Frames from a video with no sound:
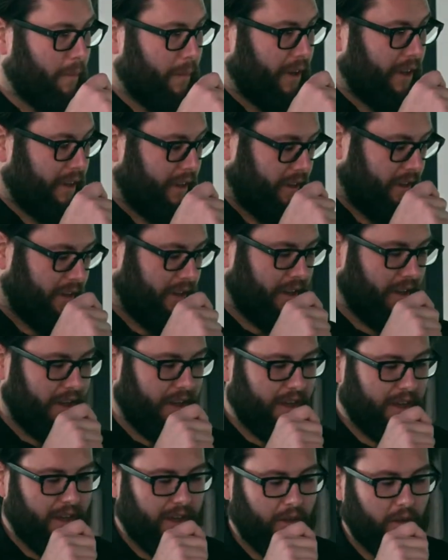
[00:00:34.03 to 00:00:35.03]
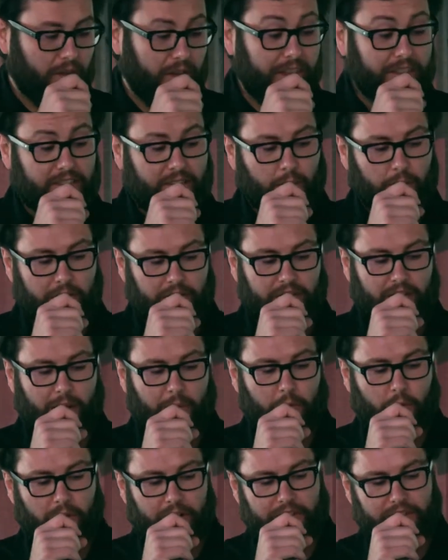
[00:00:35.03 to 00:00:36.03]
But let's see,
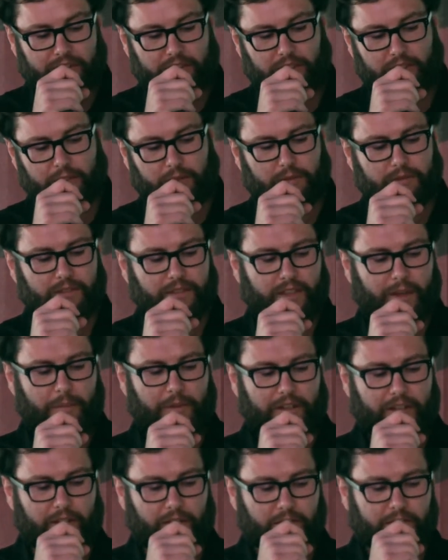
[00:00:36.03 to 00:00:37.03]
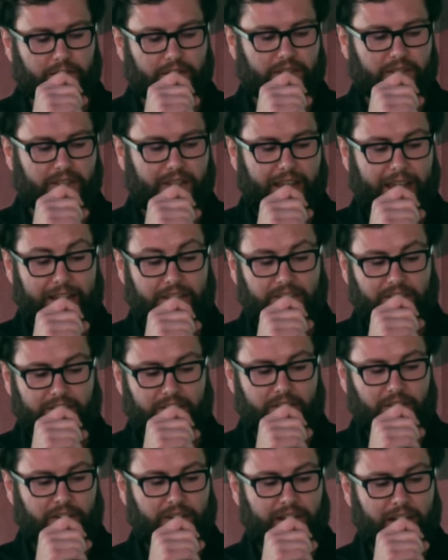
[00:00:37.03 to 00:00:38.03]
workshop one and two, a couple of notes.
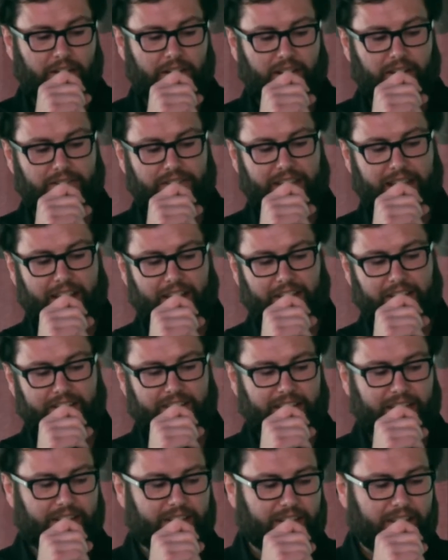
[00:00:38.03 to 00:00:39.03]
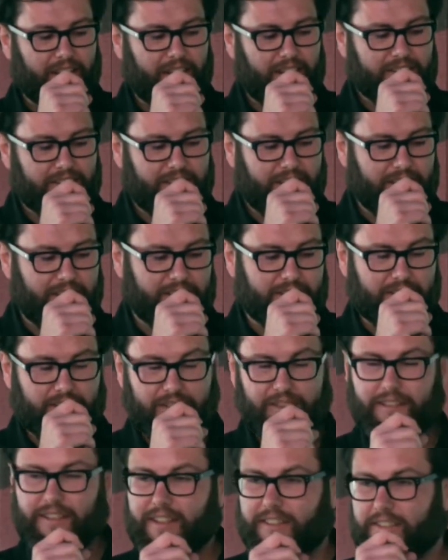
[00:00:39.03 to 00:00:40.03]
Excellent turnout of talent and content.
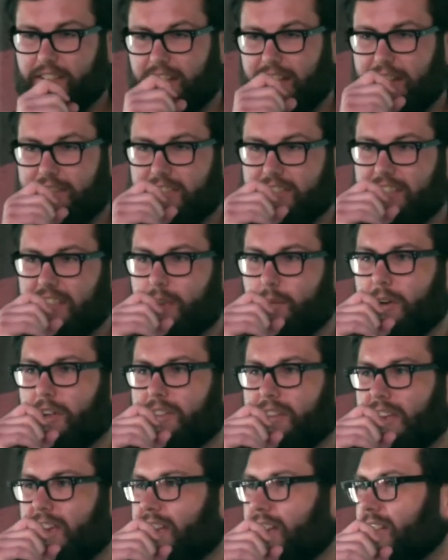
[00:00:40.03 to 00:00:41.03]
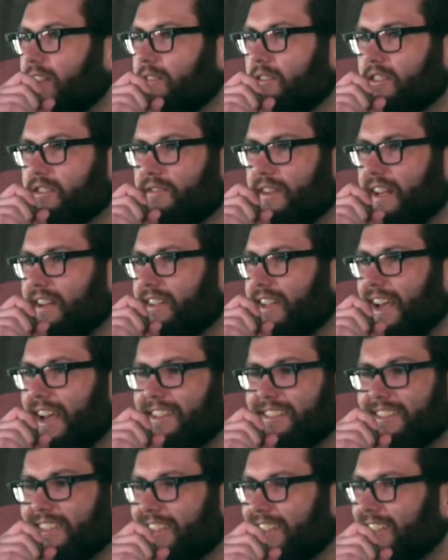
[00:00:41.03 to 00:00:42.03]
That's all I have to say about that. It was
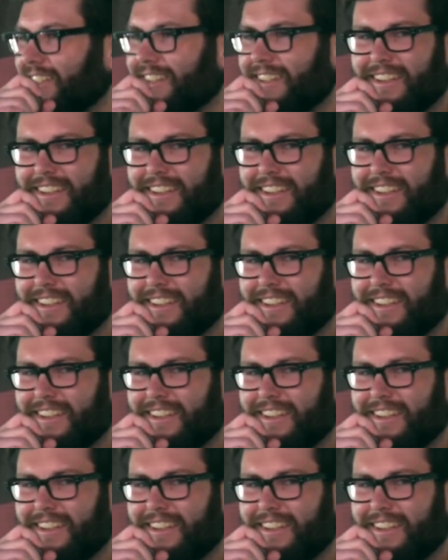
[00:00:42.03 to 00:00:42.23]
fantastic.